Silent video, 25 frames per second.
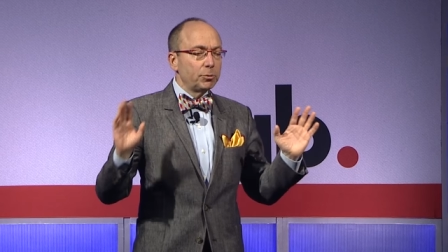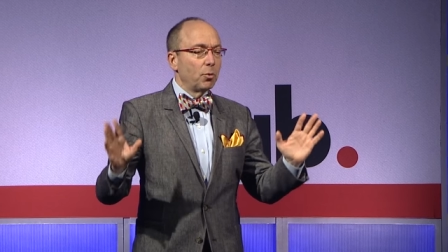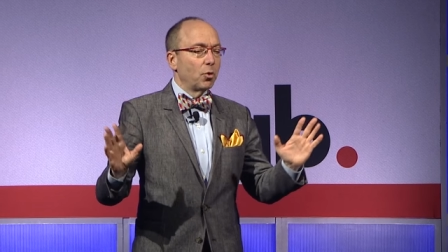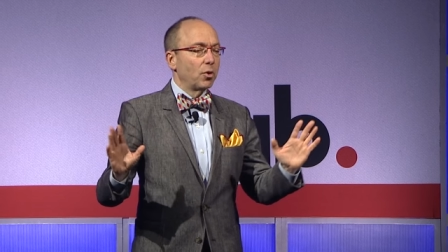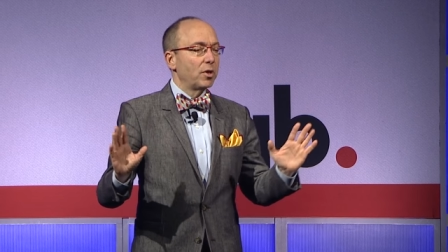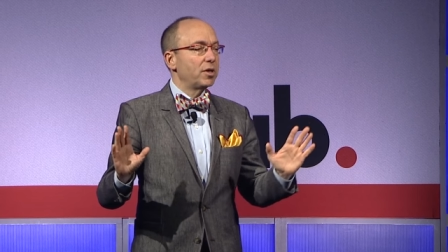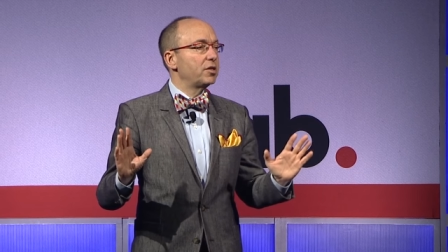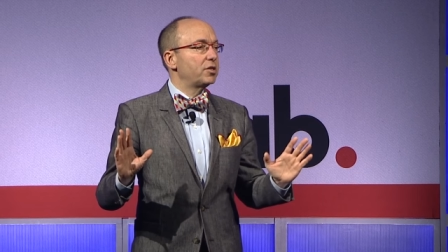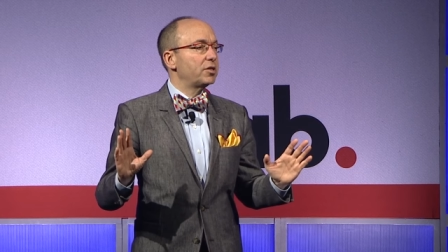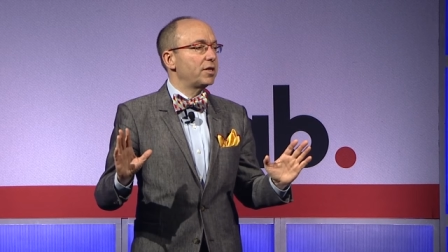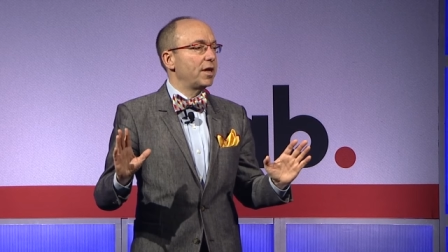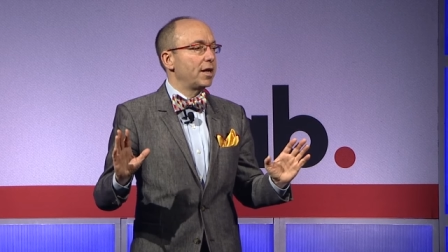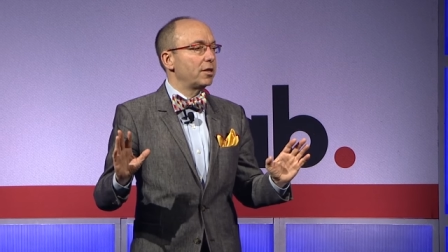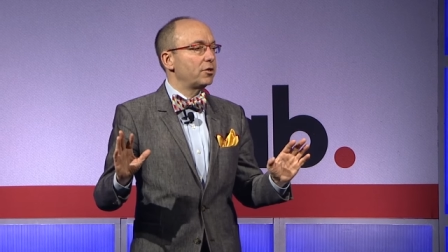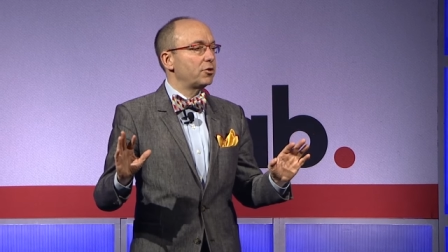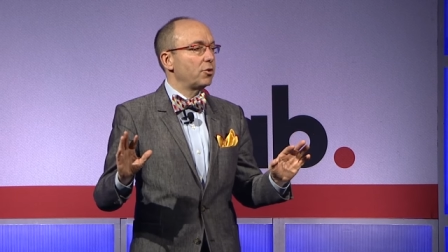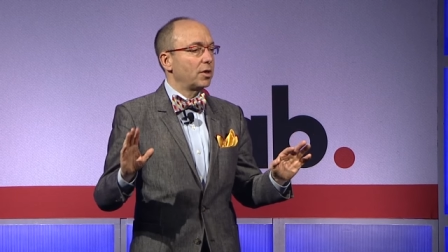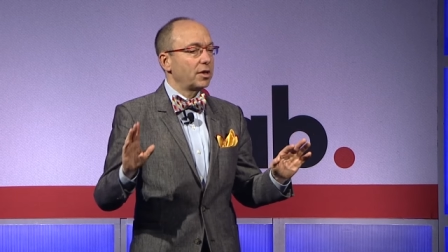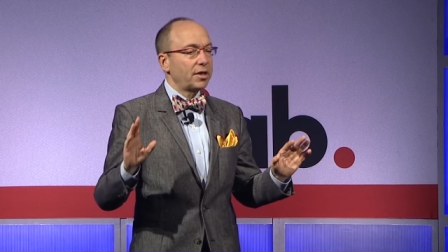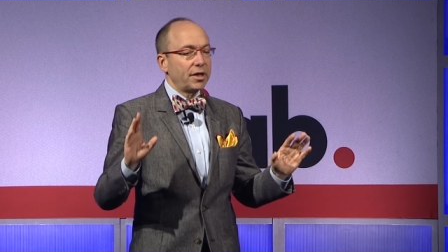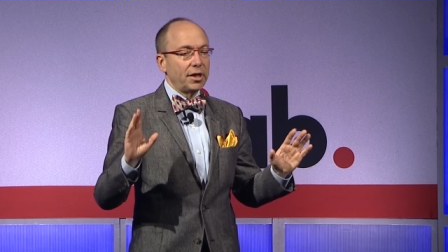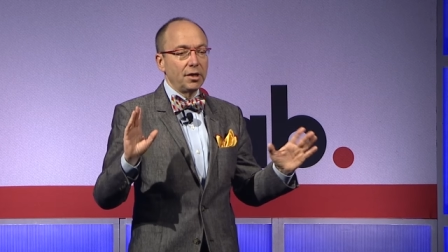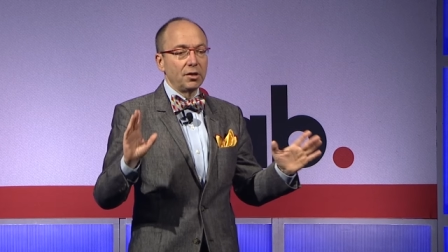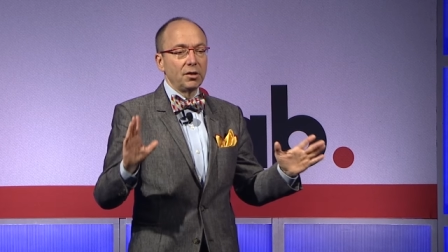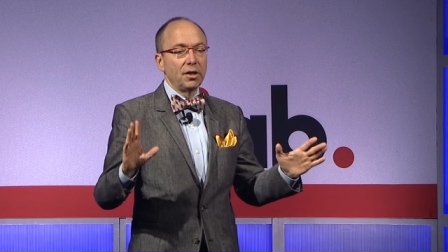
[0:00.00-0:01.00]
more intent
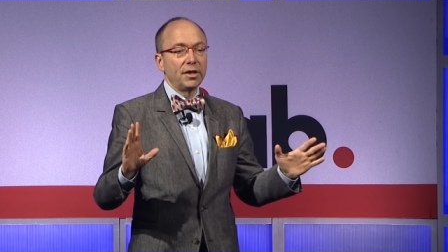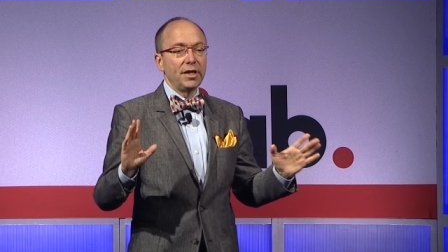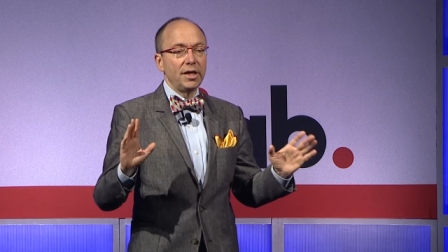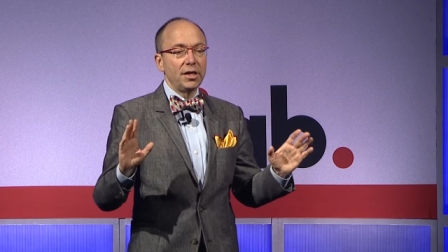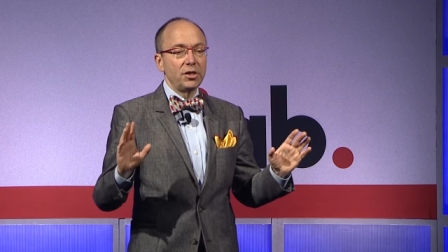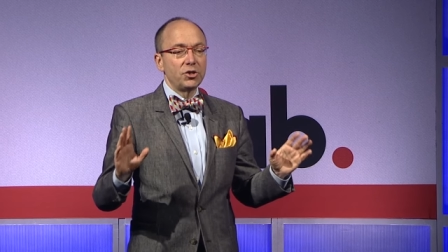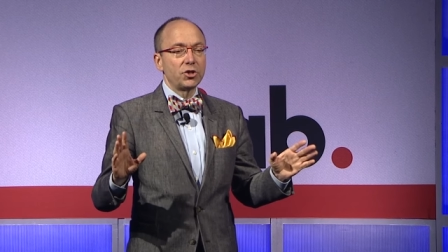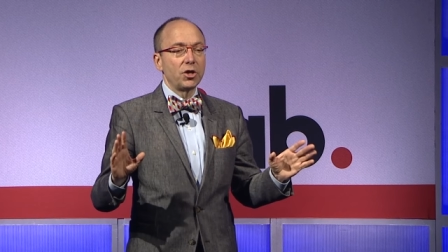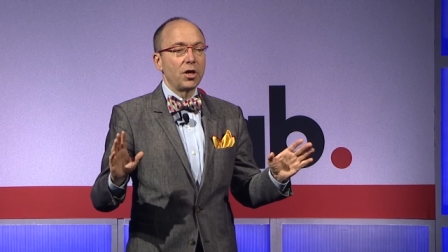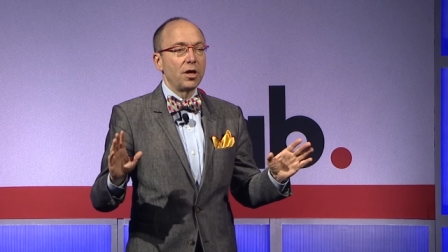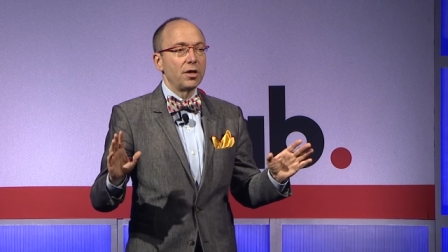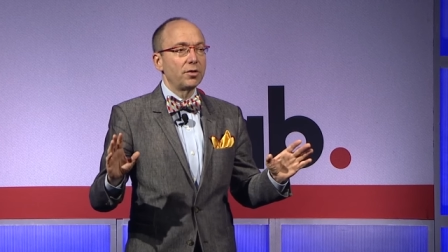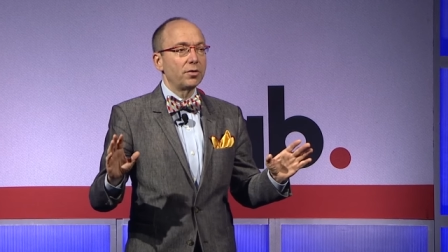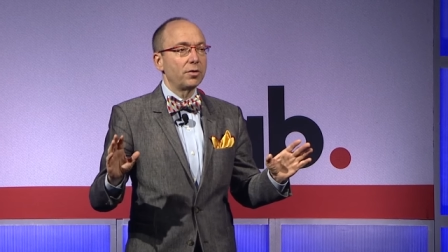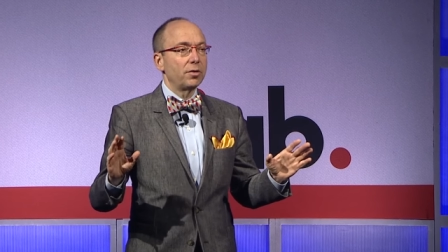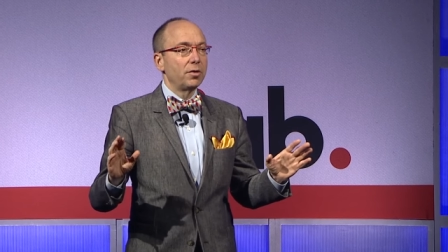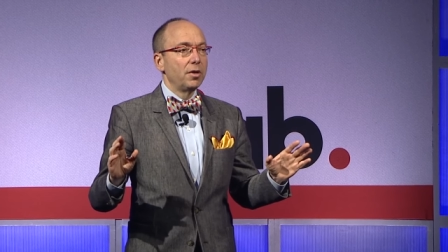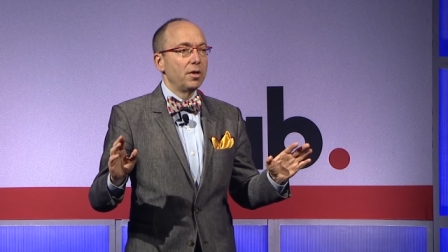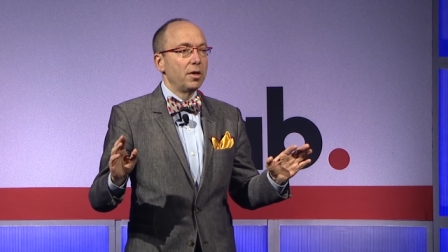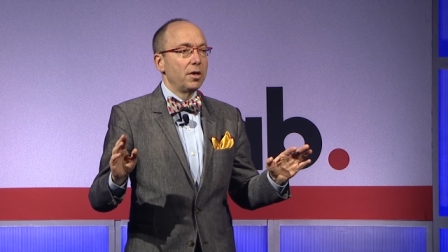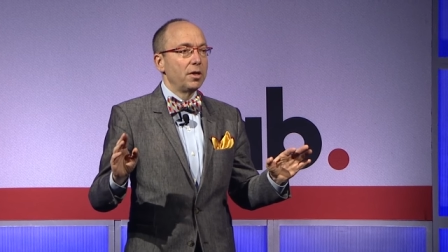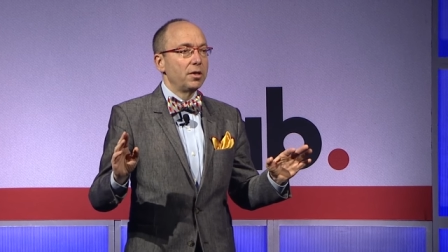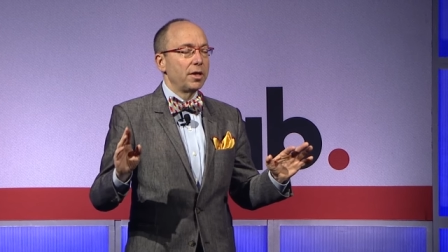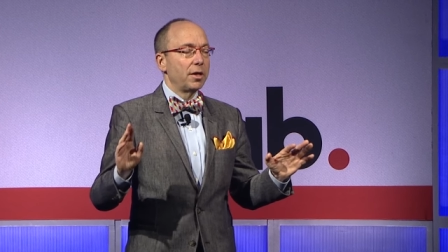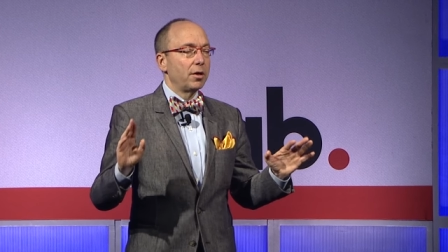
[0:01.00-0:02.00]
on killing each other
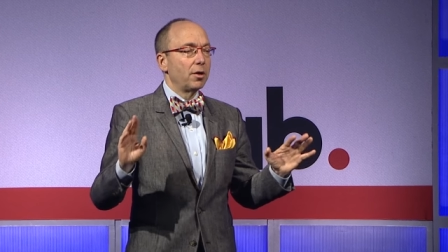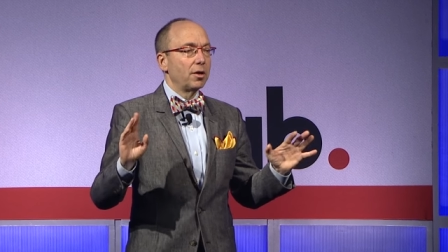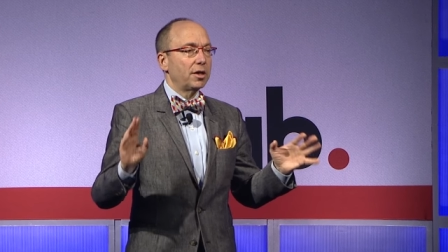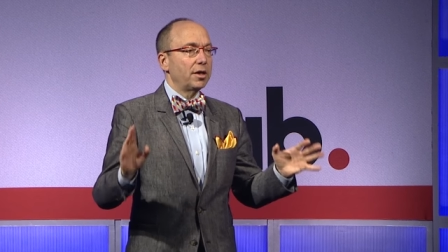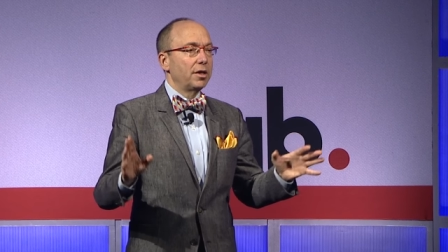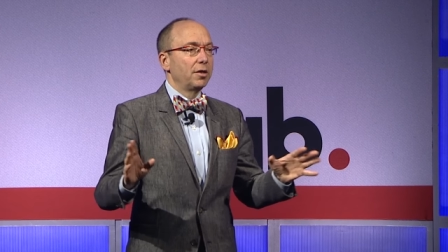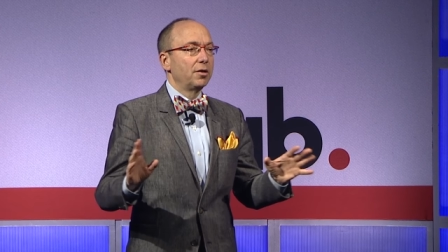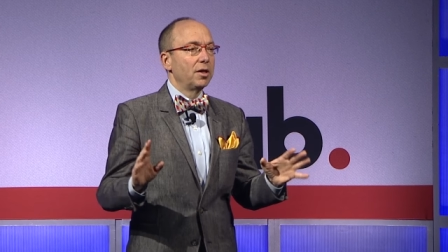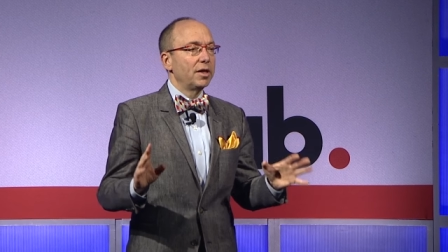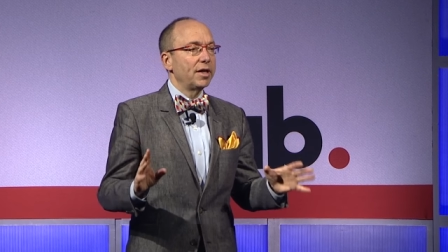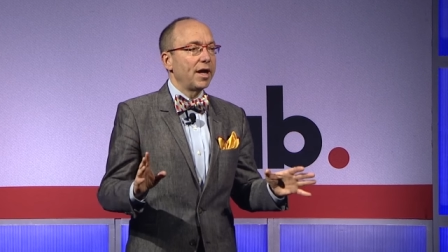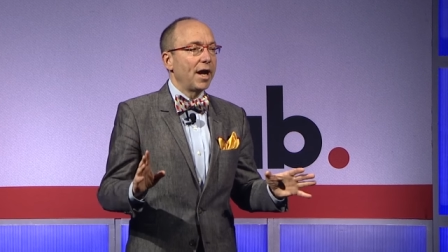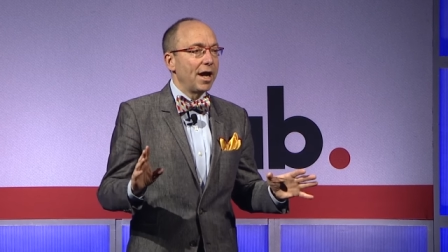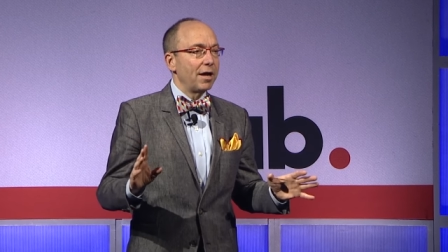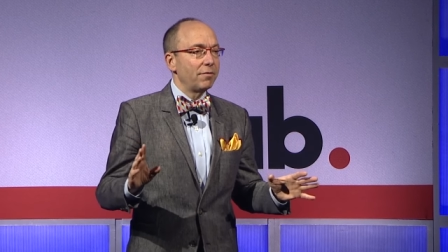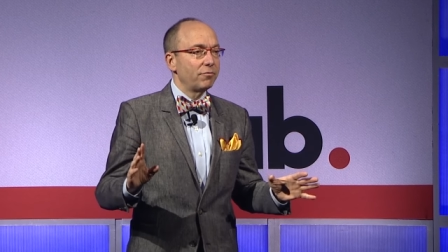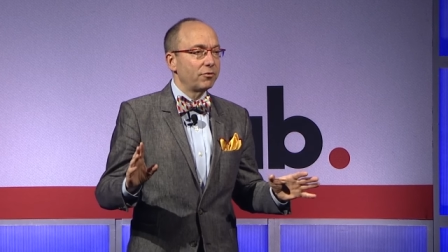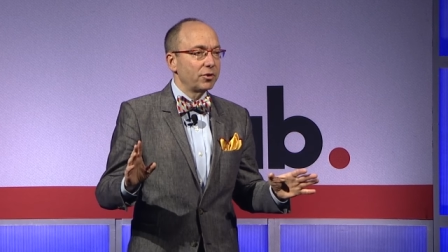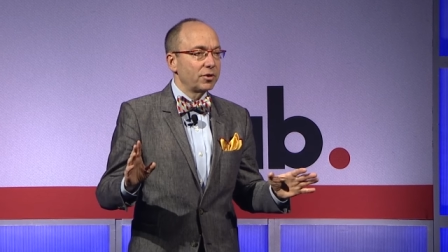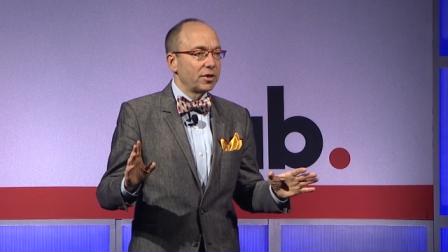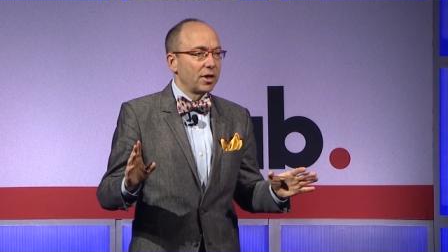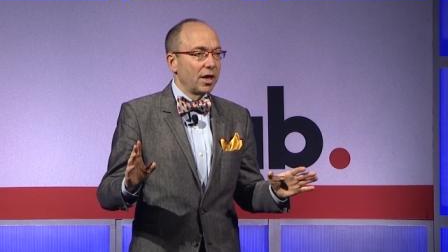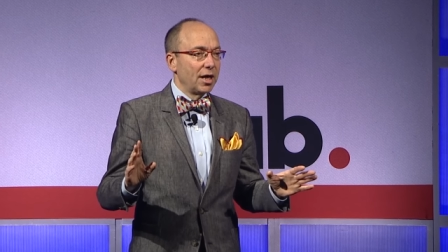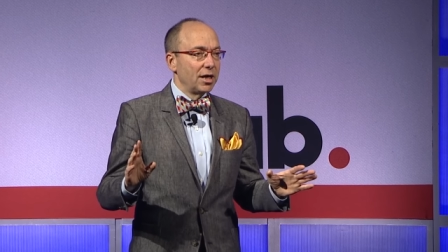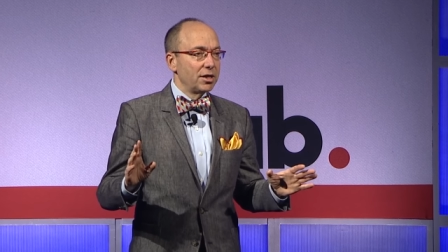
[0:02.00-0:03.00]
than on killing
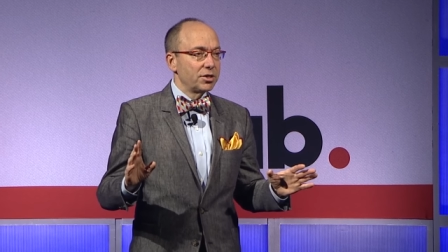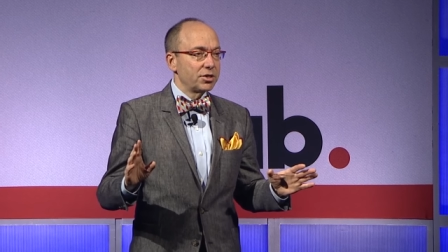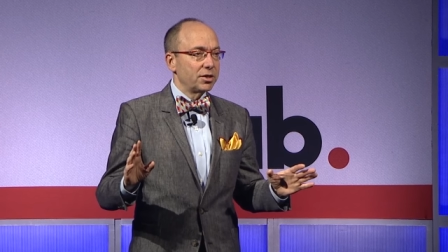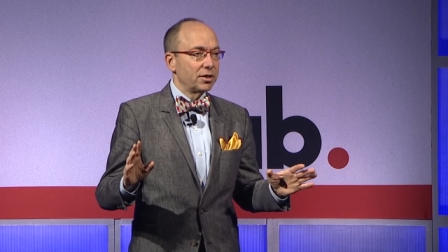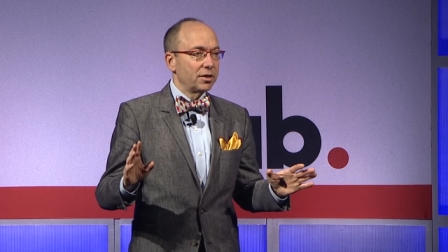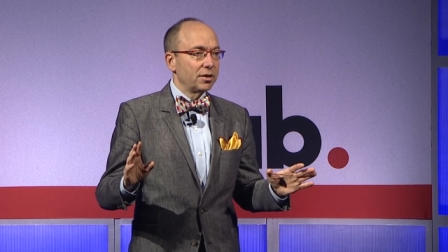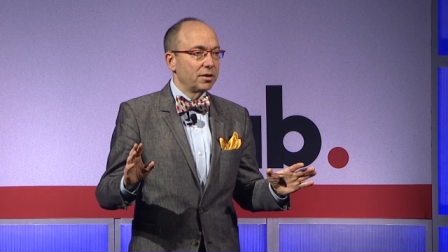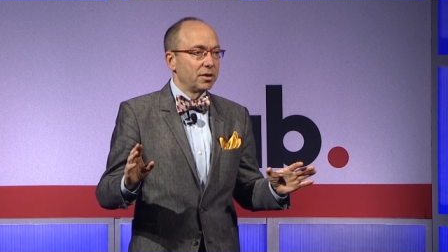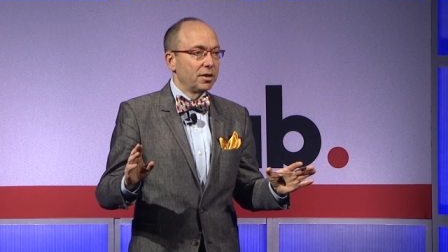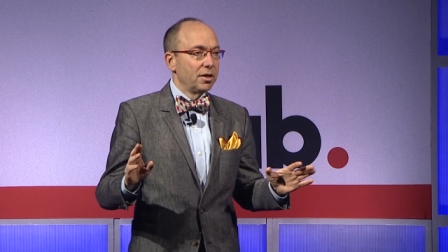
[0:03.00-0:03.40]
advertising.